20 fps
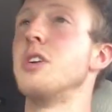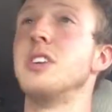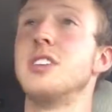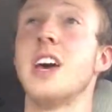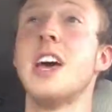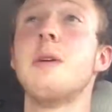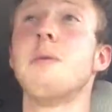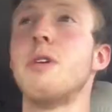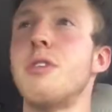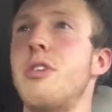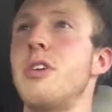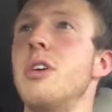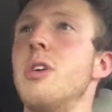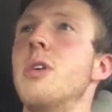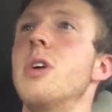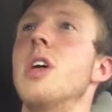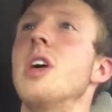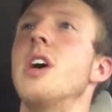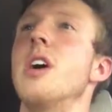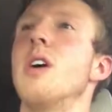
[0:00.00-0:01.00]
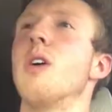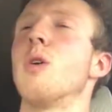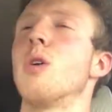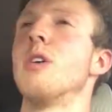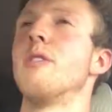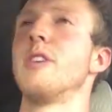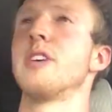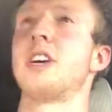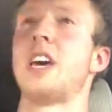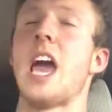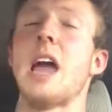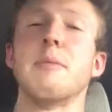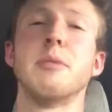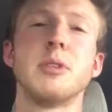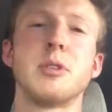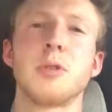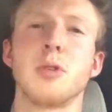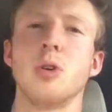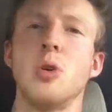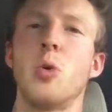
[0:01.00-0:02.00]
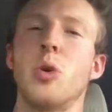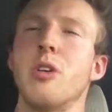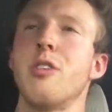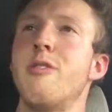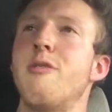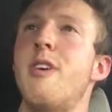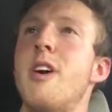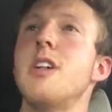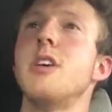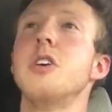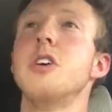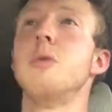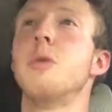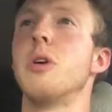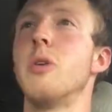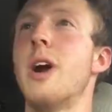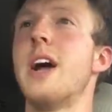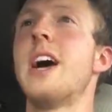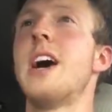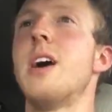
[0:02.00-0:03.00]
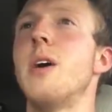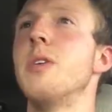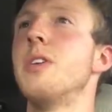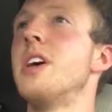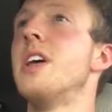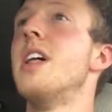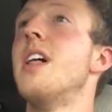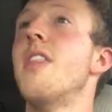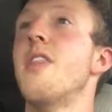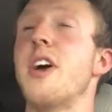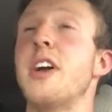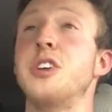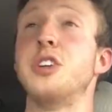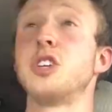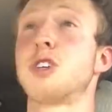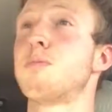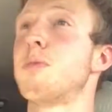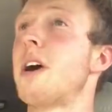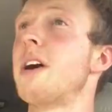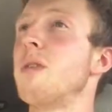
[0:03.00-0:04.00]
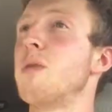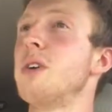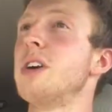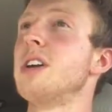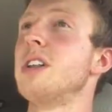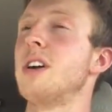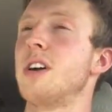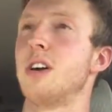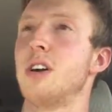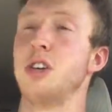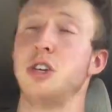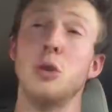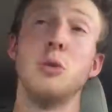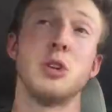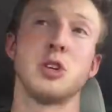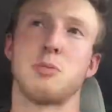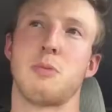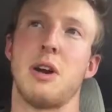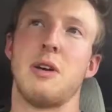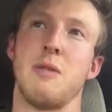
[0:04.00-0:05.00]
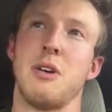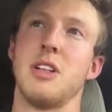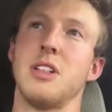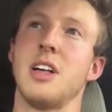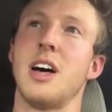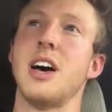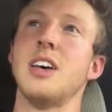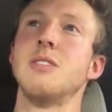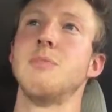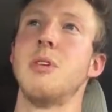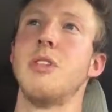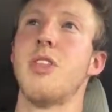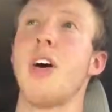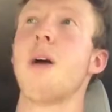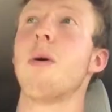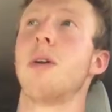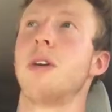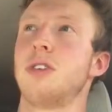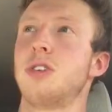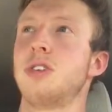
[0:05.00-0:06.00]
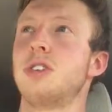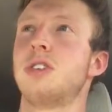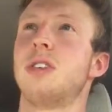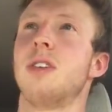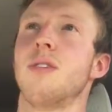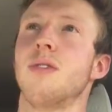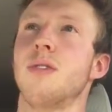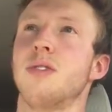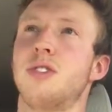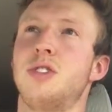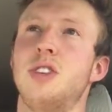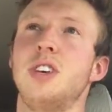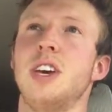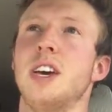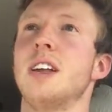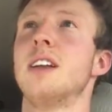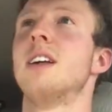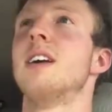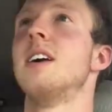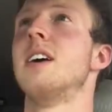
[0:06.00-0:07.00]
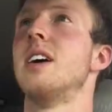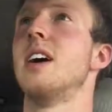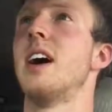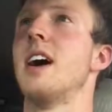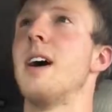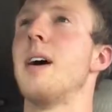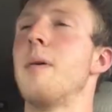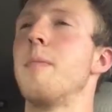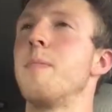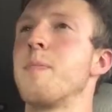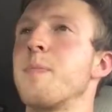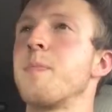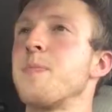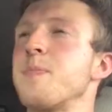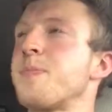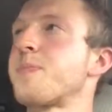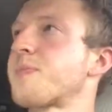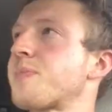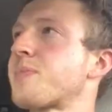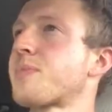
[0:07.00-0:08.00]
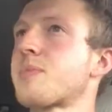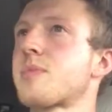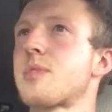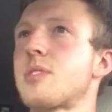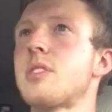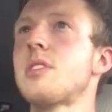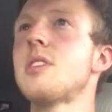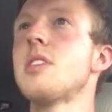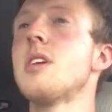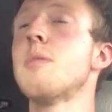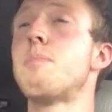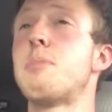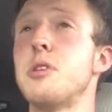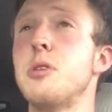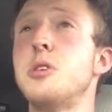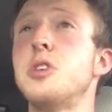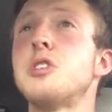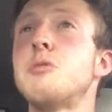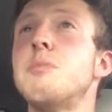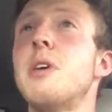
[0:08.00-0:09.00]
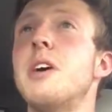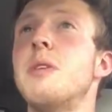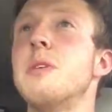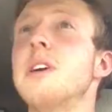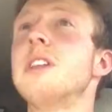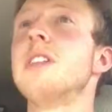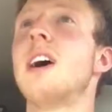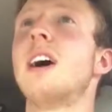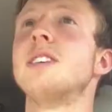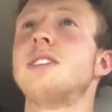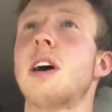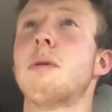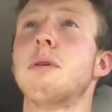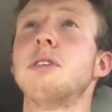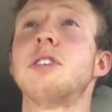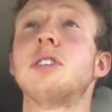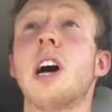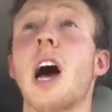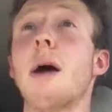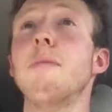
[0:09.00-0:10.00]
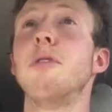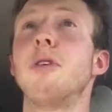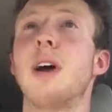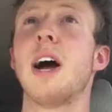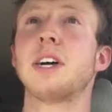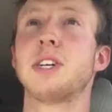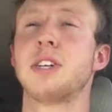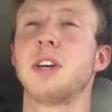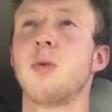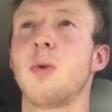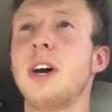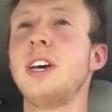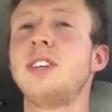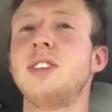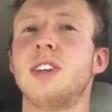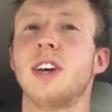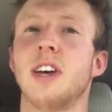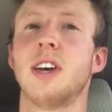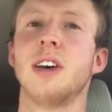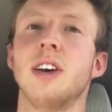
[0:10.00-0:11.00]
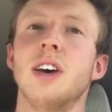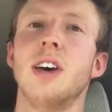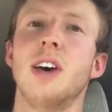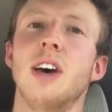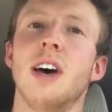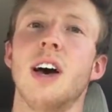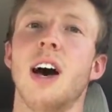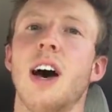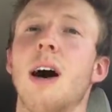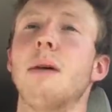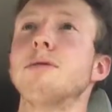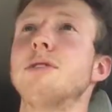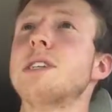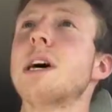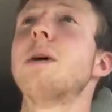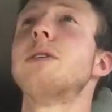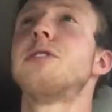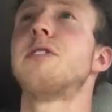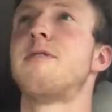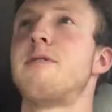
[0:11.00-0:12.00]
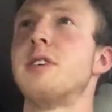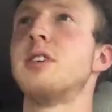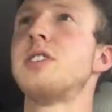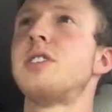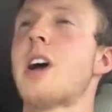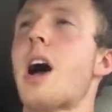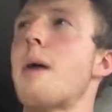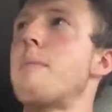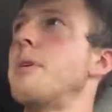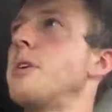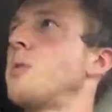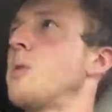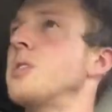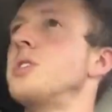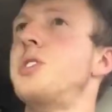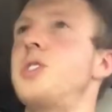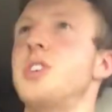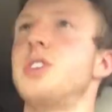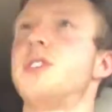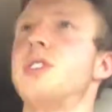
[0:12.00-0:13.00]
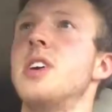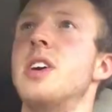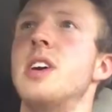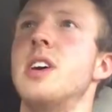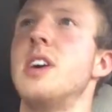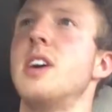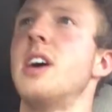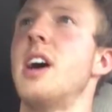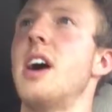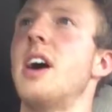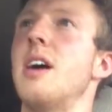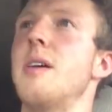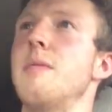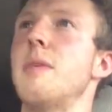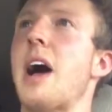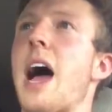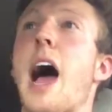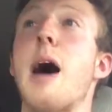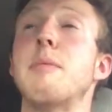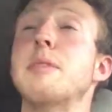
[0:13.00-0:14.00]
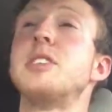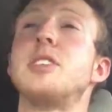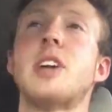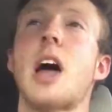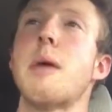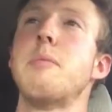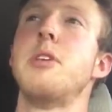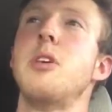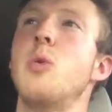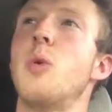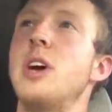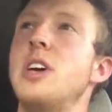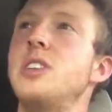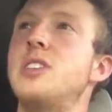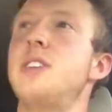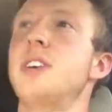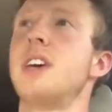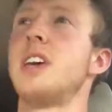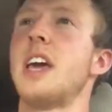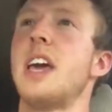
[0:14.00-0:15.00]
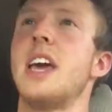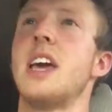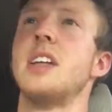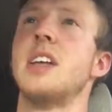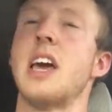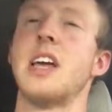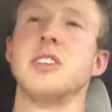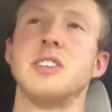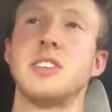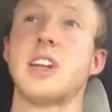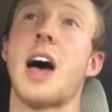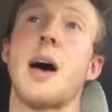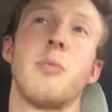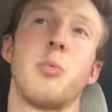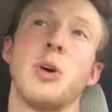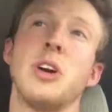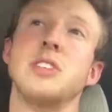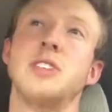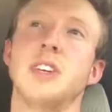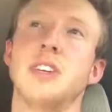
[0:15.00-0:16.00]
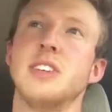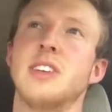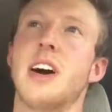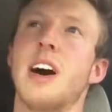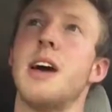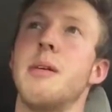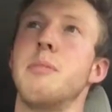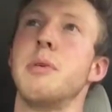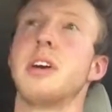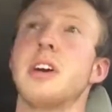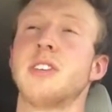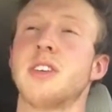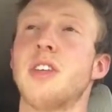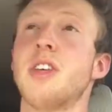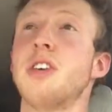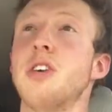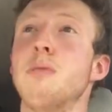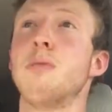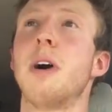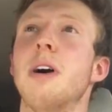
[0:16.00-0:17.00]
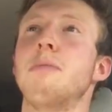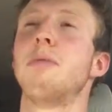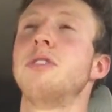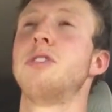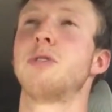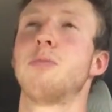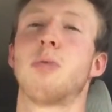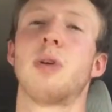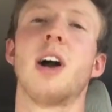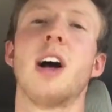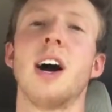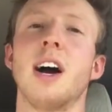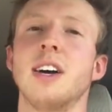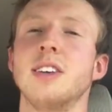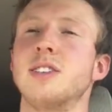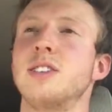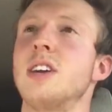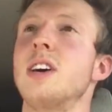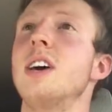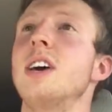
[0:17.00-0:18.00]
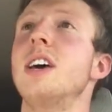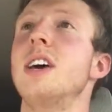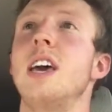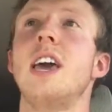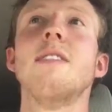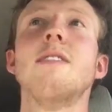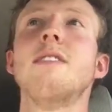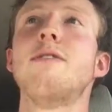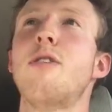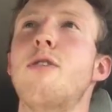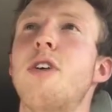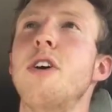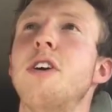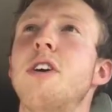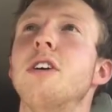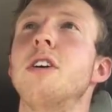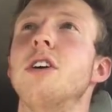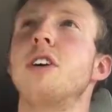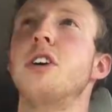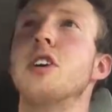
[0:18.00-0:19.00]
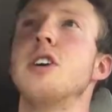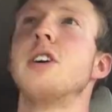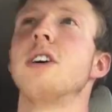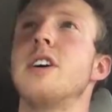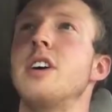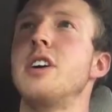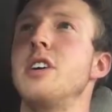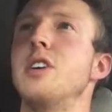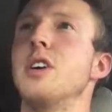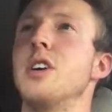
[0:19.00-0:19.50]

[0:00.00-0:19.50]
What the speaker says: your day with you, or if a camera crew were to follow you around, you just might realize, I mean, they would just see it, but you just might realize how much time you're actually wasting. So that was the first topic, was just how much time are you wasting, and stop wasting time, because I think you might be surprised, even if you think you're a